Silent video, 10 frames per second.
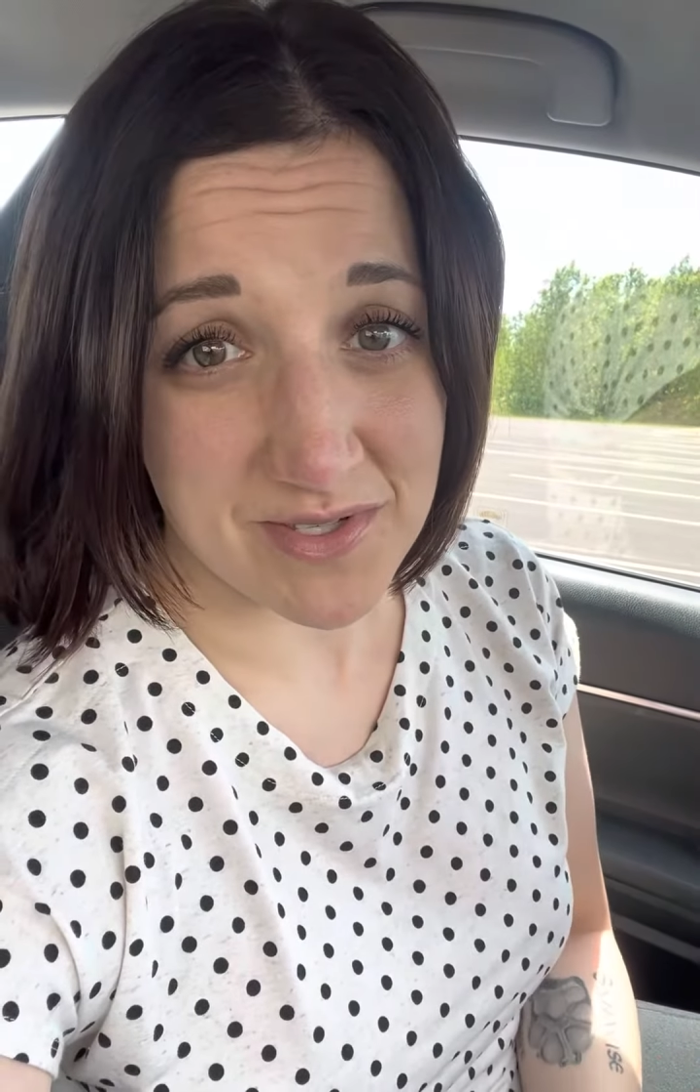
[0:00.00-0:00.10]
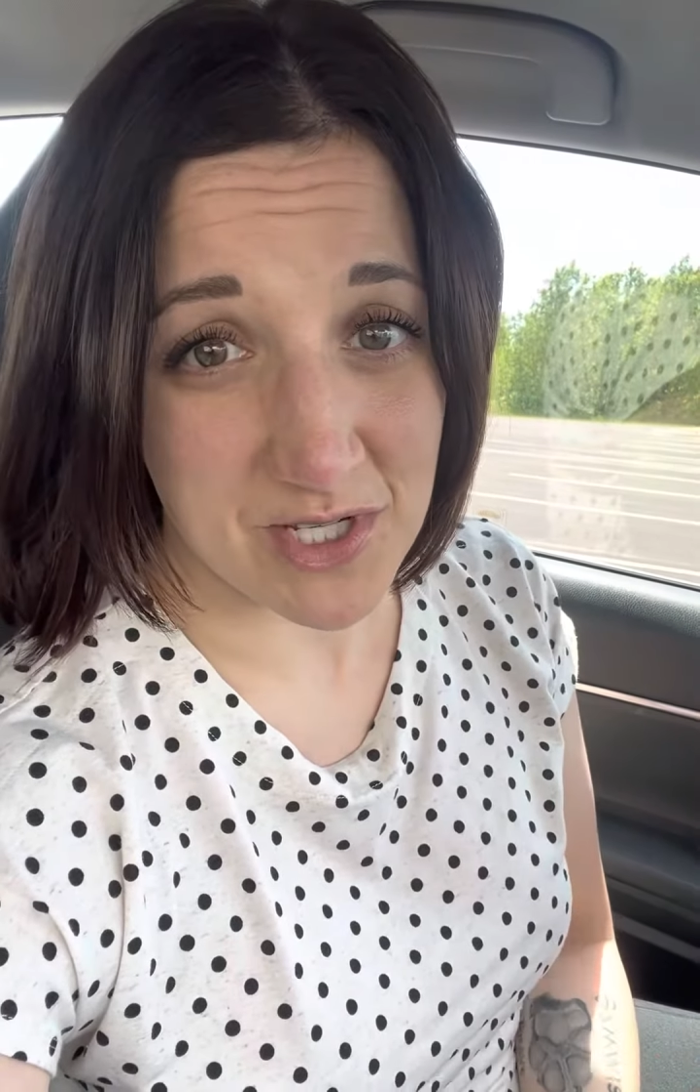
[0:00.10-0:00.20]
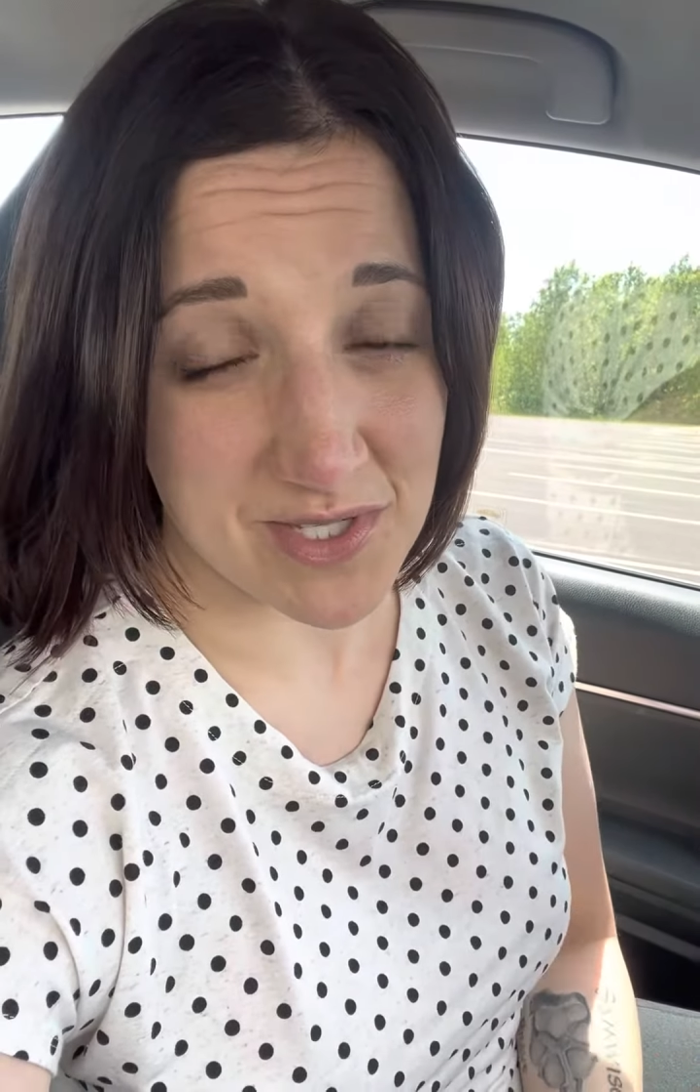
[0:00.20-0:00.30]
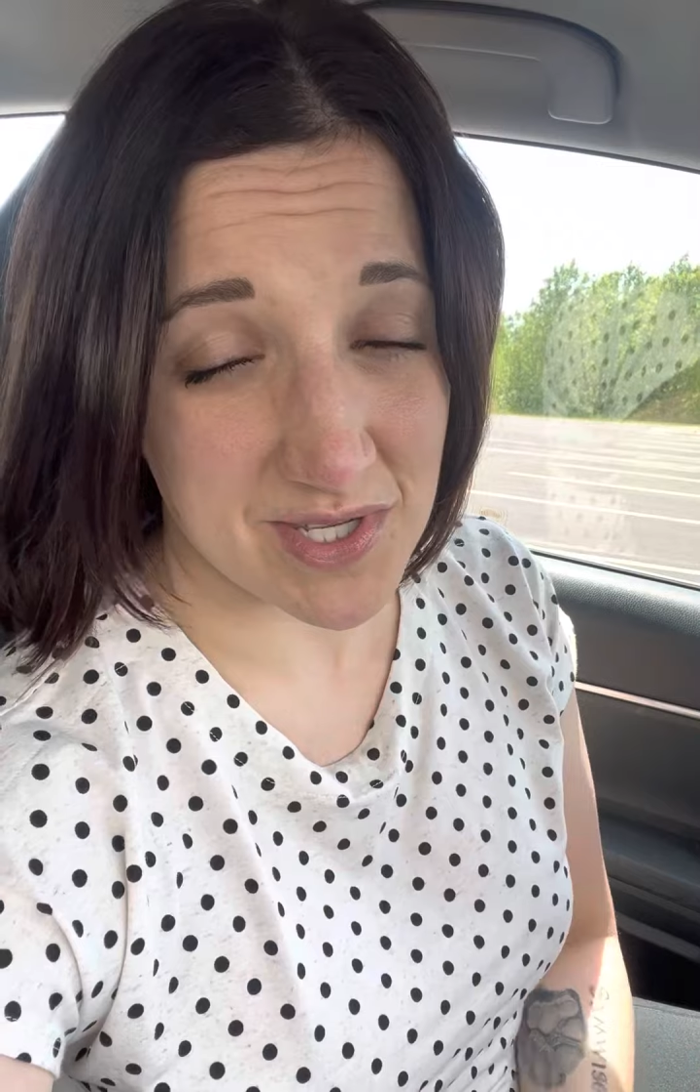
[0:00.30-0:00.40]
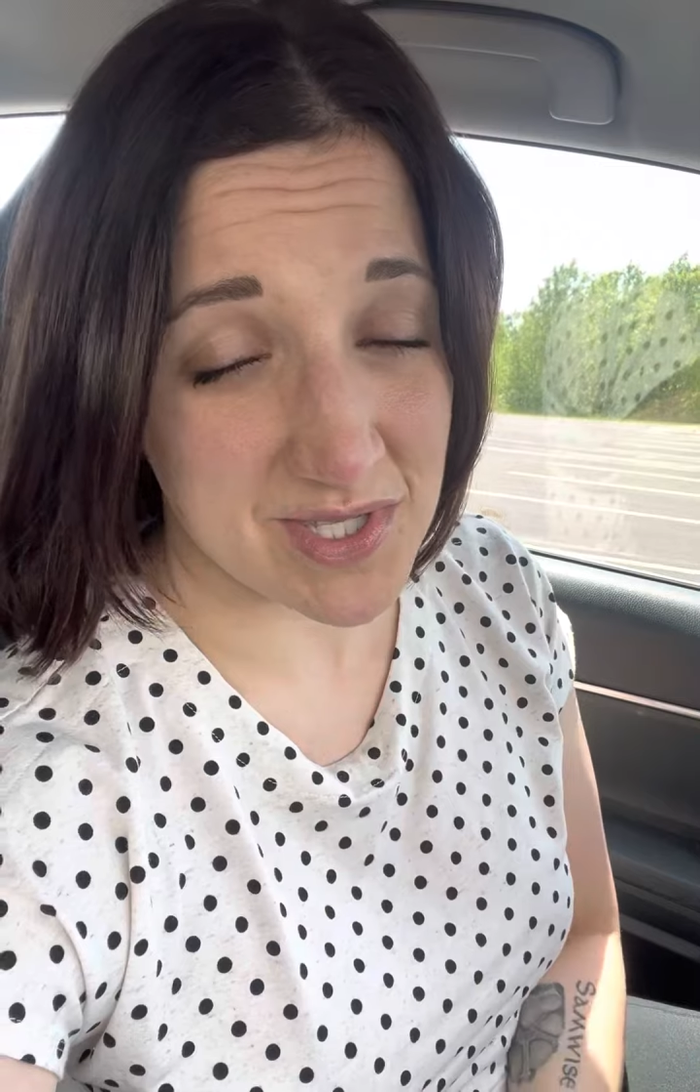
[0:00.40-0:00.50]

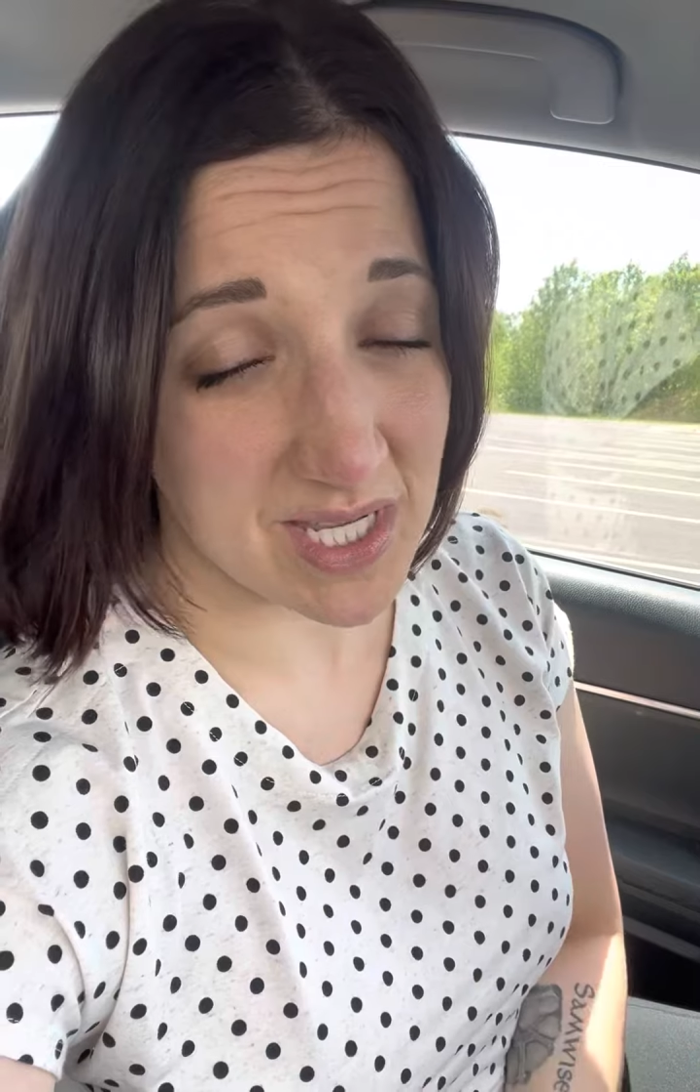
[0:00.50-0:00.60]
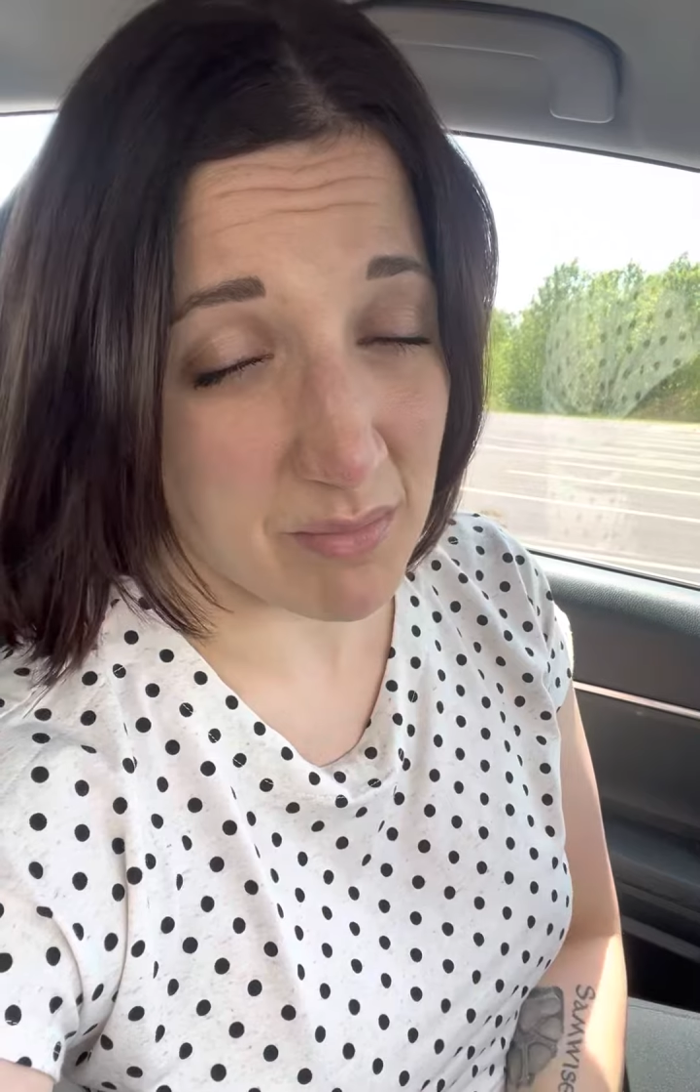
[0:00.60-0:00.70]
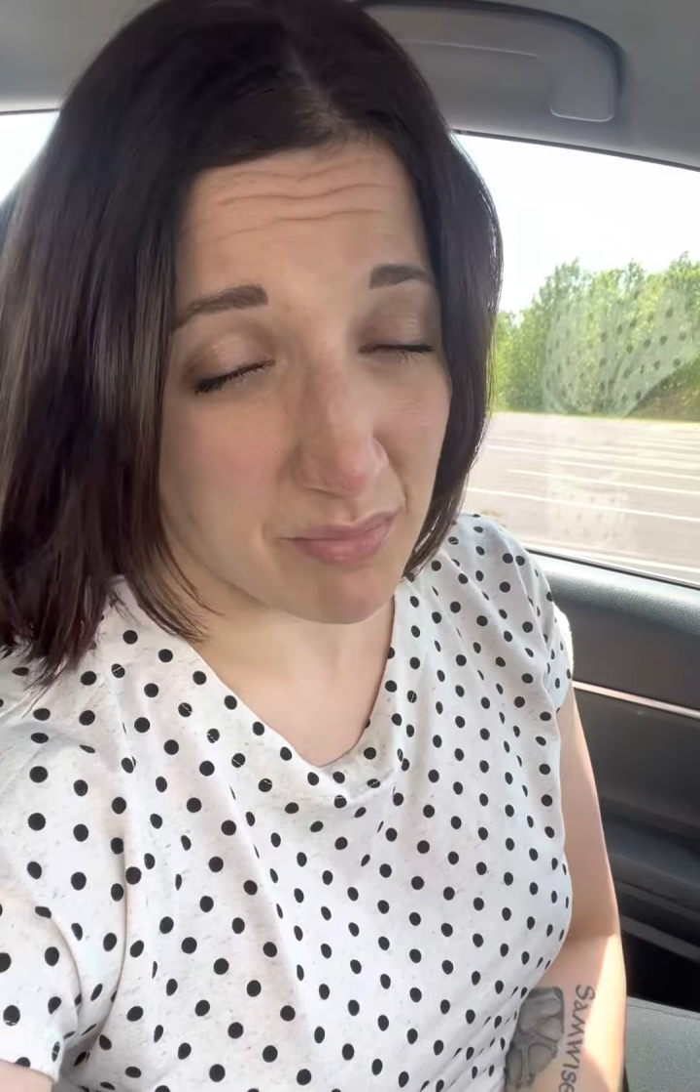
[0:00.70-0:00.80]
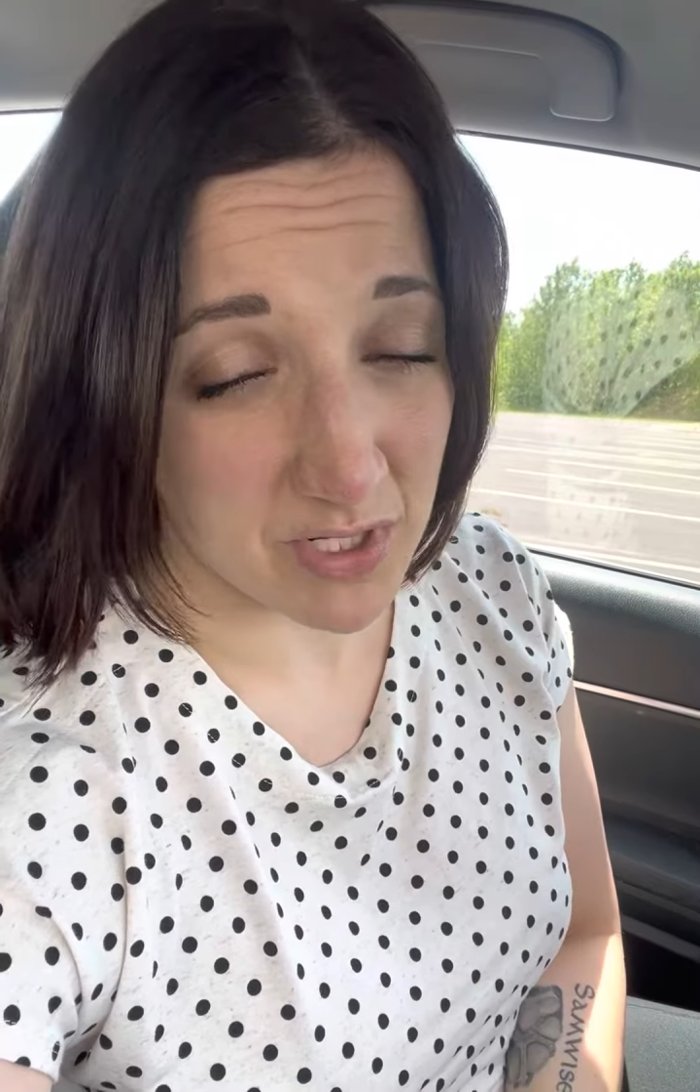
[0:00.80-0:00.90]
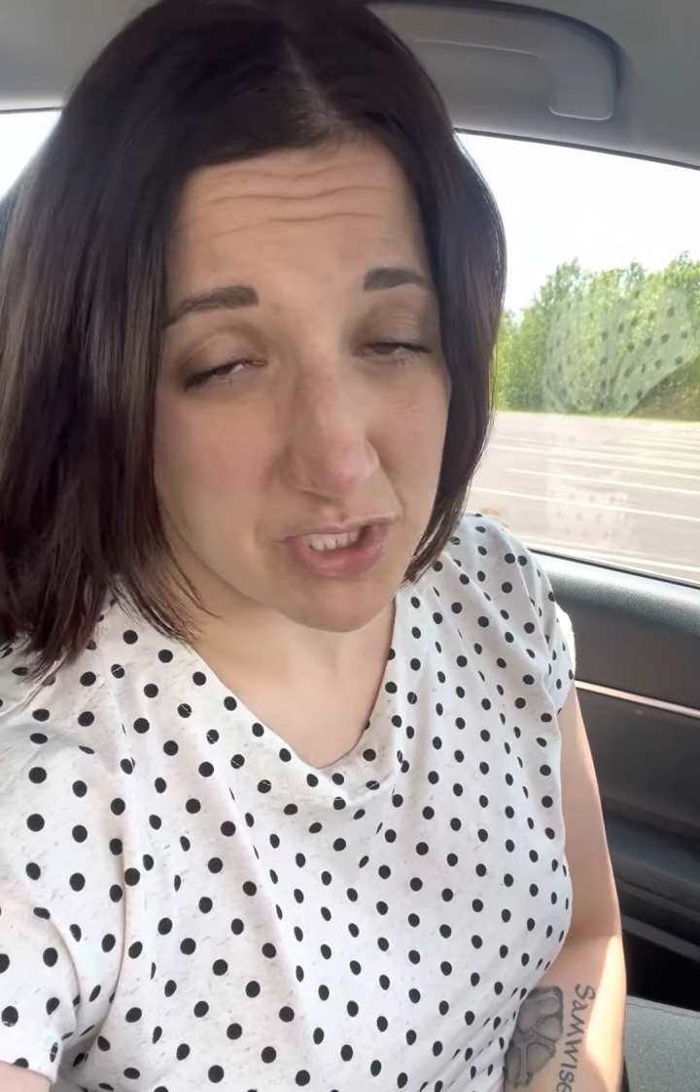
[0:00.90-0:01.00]
just to see a
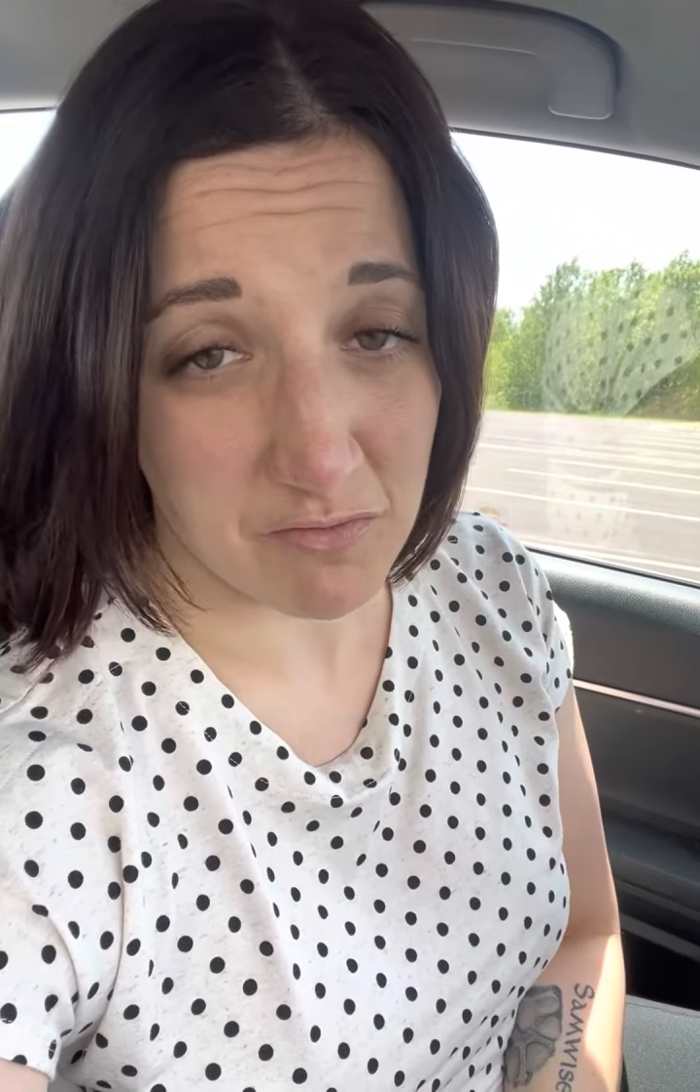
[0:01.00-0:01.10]
bunch